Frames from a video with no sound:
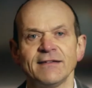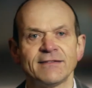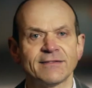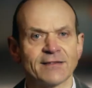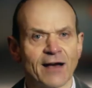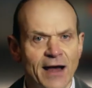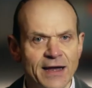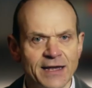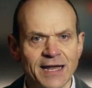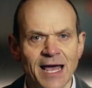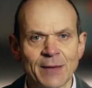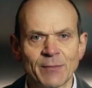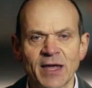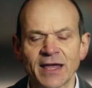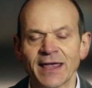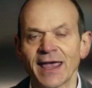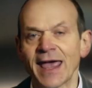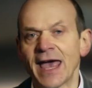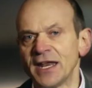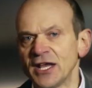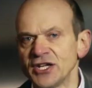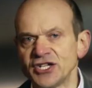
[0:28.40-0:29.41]
is
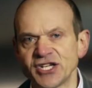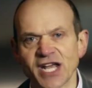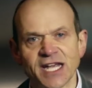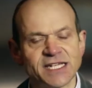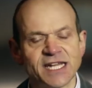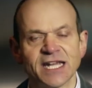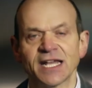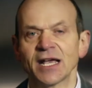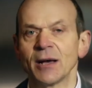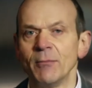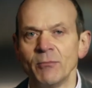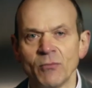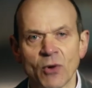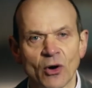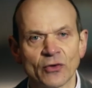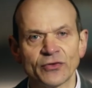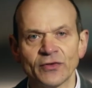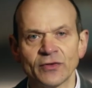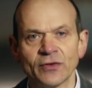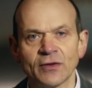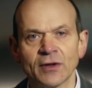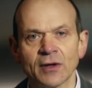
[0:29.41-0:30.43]
dynamic, energetic,
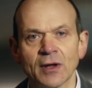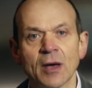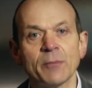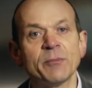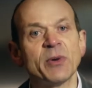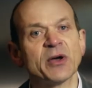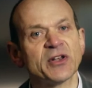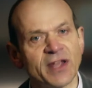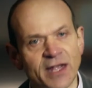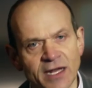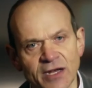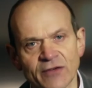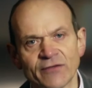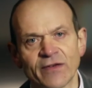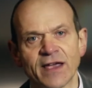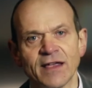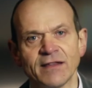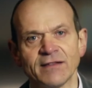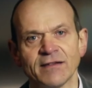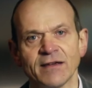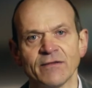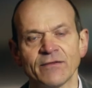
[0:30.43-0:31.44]
modern, but
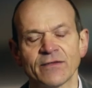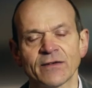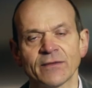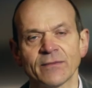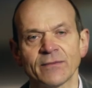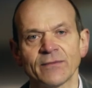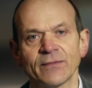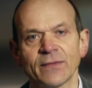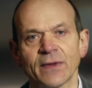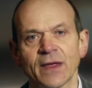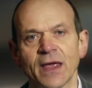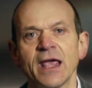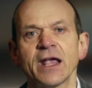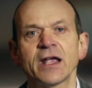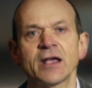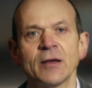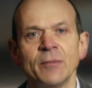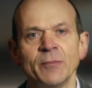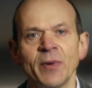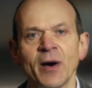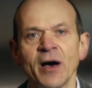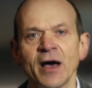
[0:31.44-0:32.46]
innovative. It
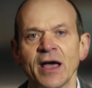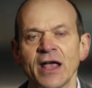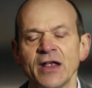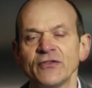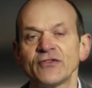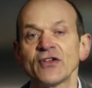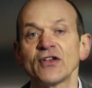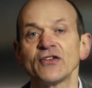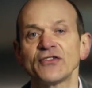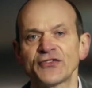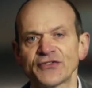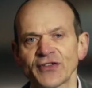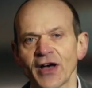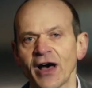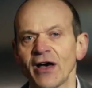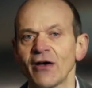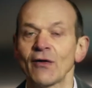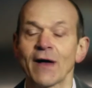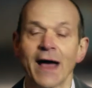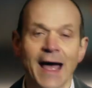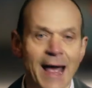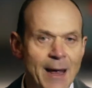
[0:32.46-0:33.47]
combines
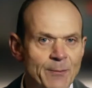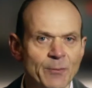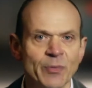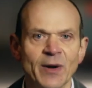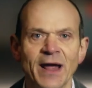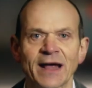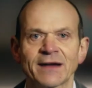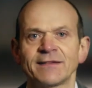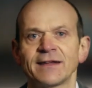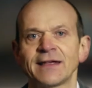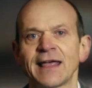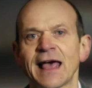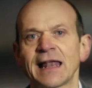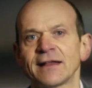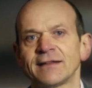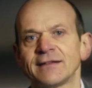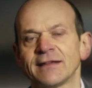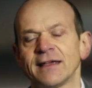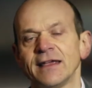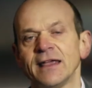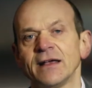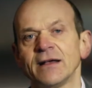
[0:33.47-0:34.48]
style and
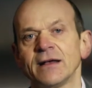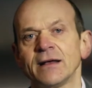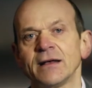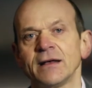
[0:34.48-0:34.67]
practicality.